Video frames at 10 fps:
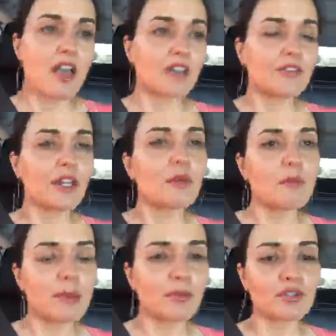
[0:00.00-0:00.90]
And I feel like
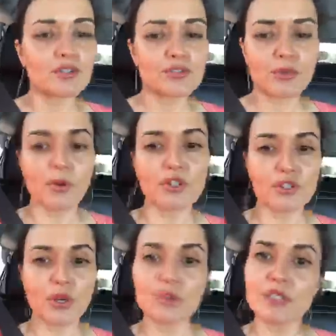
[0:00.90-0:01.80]
when people are throwing
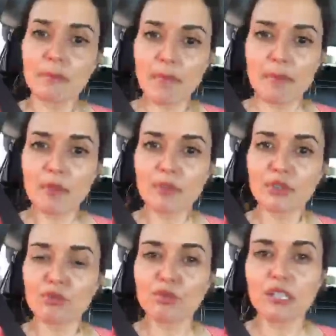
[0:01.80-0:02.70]
stones, that maybe
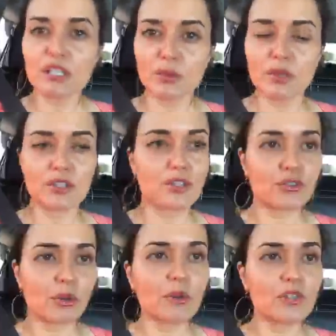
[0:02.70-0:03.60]
what they're really doing is they're
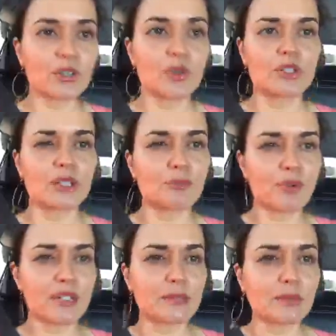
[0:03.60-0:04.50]
throwing stones at the
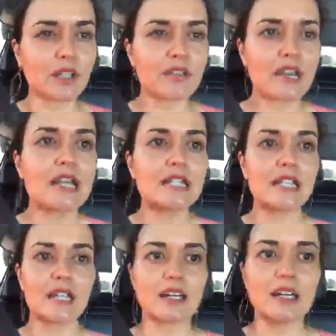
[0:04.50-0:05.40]
principle of an
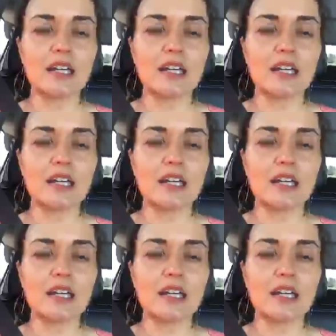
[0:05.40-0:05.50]
idea.